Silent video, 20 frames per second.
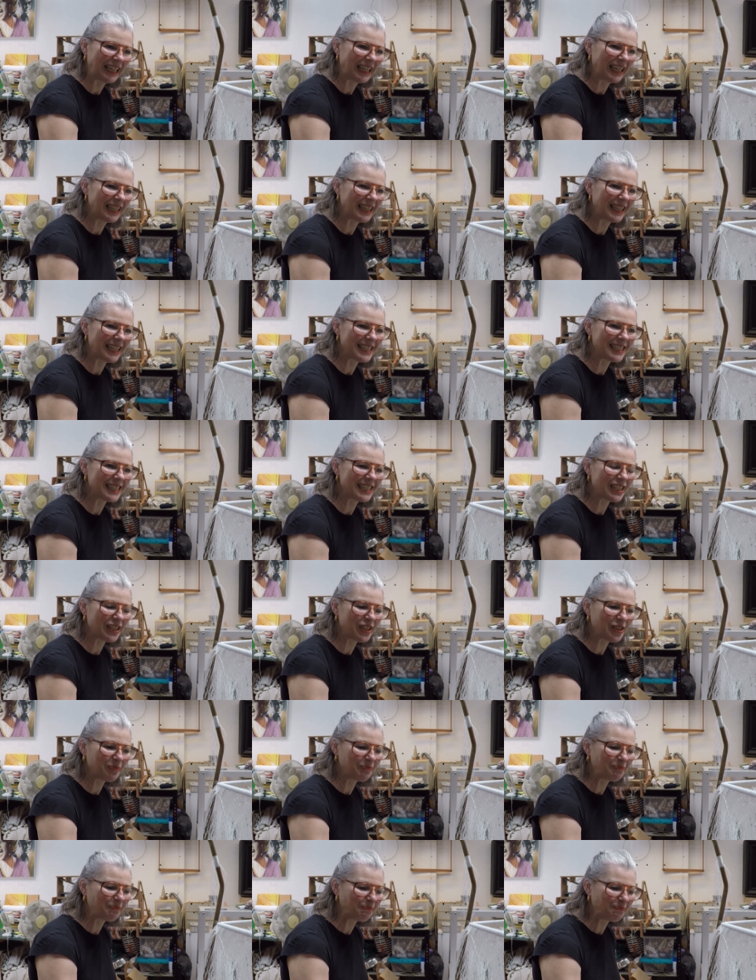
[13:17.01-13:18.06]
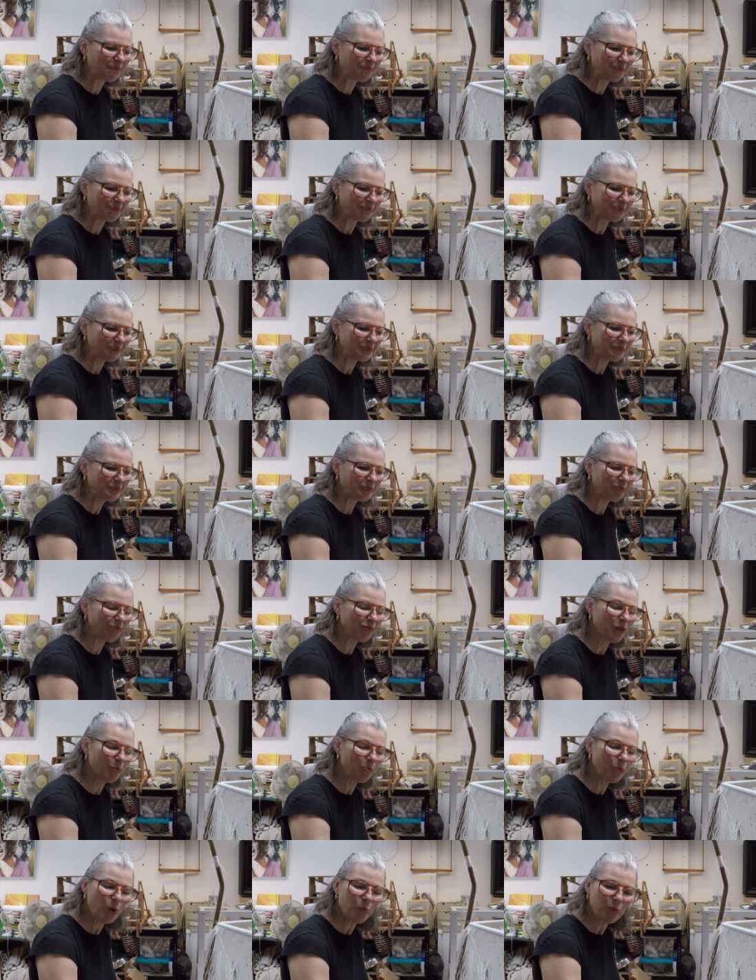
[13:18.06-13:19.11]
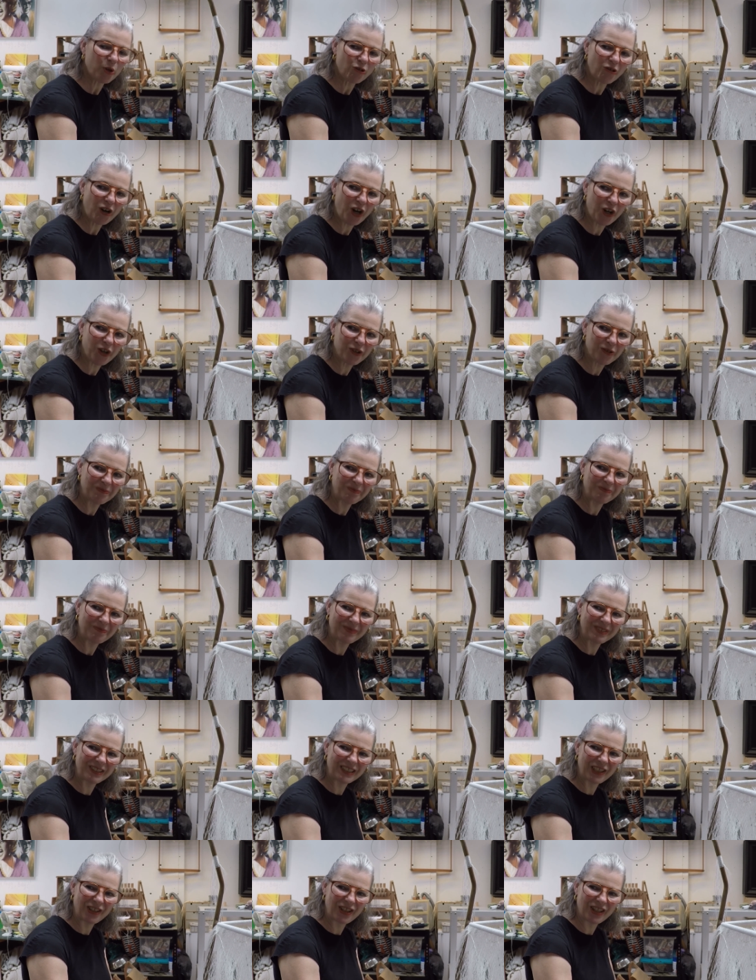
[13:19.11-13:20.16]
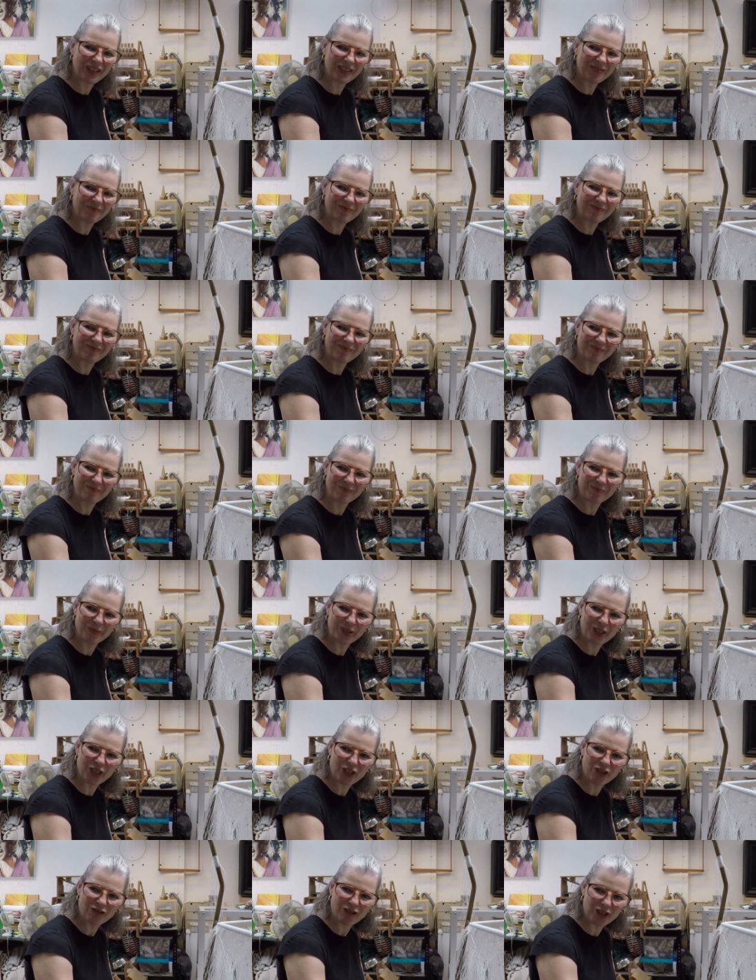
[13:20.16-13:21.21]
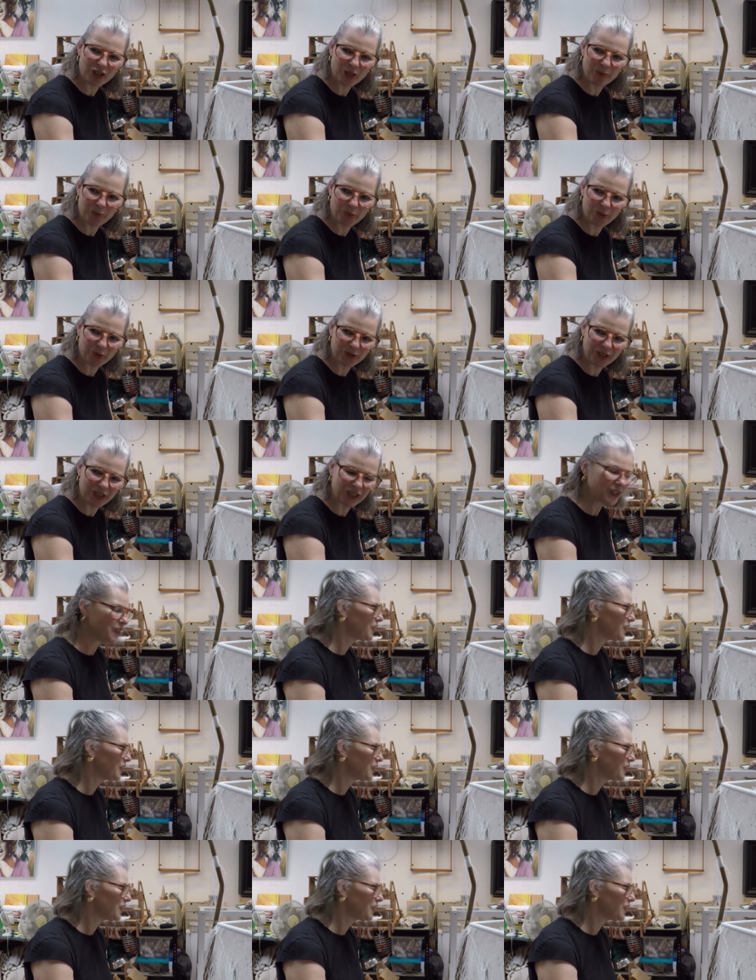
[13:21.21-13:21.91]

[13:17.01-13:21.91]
And there's Bob Crow, the British Transport